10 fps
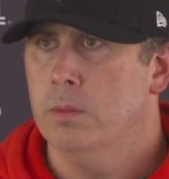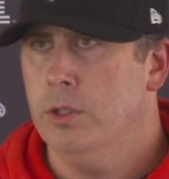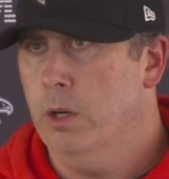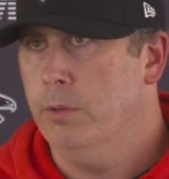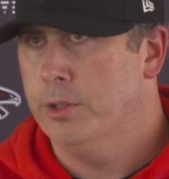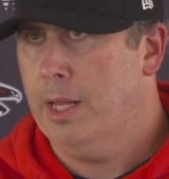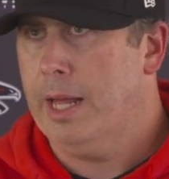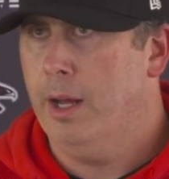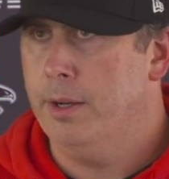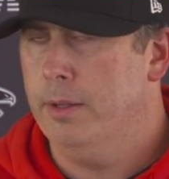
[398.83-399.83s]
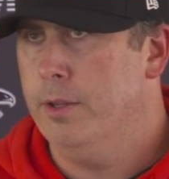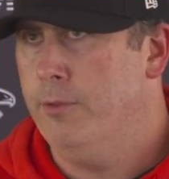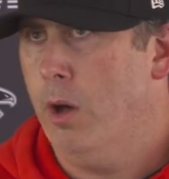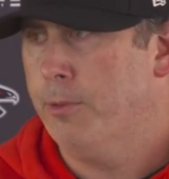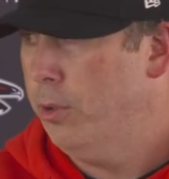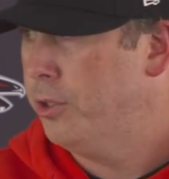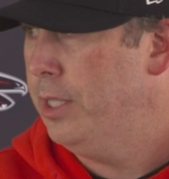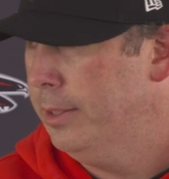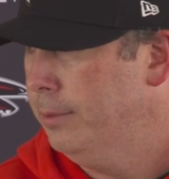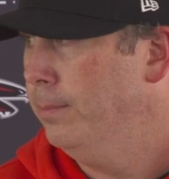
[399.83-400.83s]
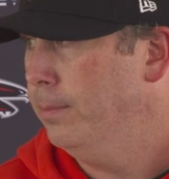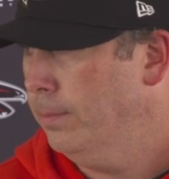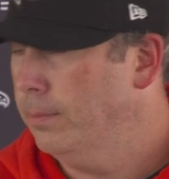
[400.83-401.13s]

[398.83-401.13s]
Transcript: you know, there's a lot of, you've gone through a season,